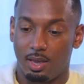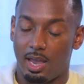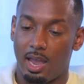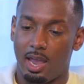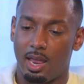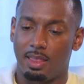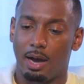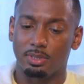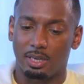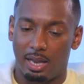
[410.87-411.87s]
And
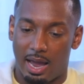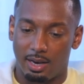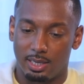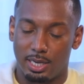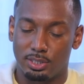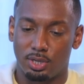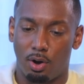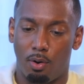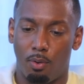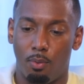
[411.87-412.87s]
that was a lot. And
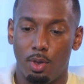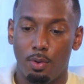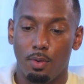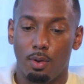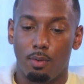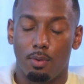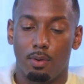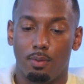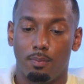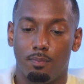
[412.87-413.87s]
so
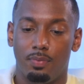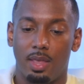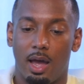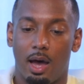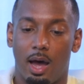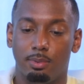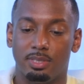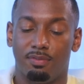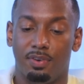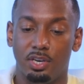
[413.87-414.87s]
I
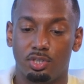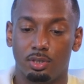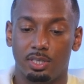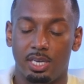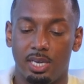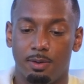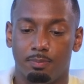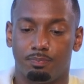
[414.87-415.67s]
was eventually,